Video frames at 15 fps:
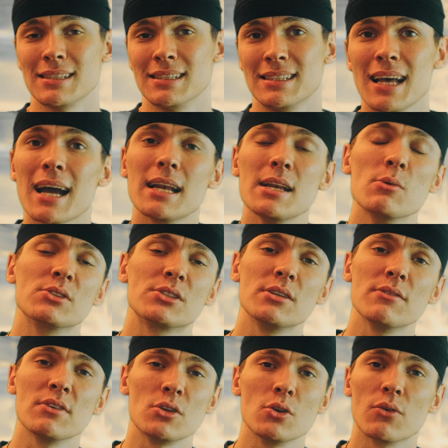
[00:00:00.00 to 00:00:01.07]
exactly what's
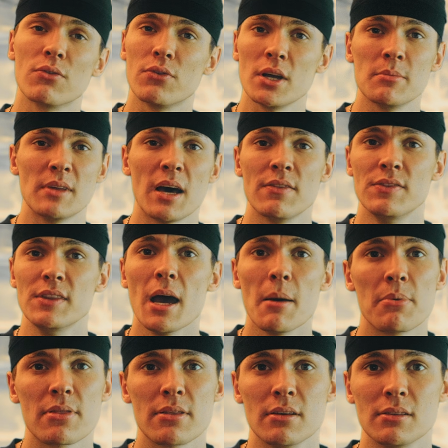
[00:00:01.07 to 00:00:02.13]
giving your frame that
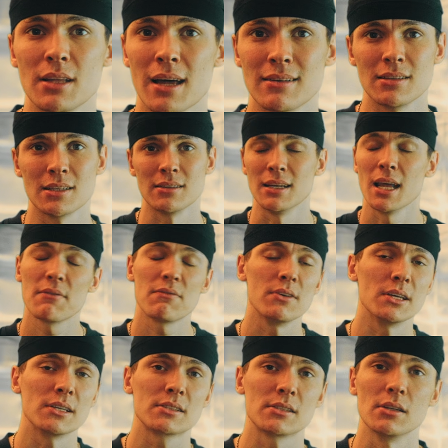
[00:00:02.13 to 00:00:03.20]
depth and that
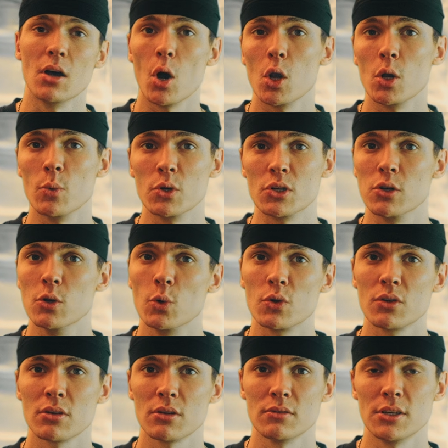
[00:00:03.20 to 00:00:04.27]
Netflix and Hollywood
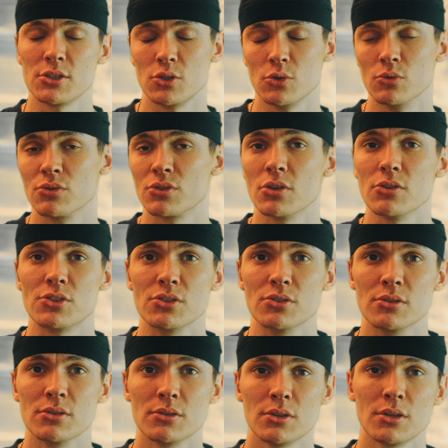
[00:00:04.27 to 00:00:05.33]
look that you're
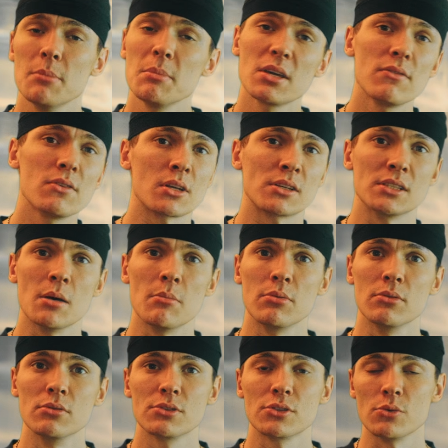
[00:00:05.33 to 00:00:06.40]
searching. Let me give you an
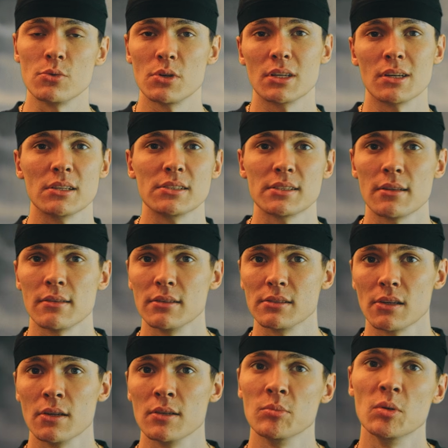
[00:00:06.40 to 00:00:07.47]
example so you can understand
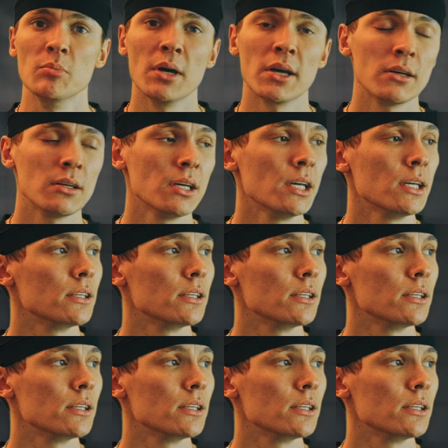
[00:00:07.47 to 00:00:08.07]
this a little bit better.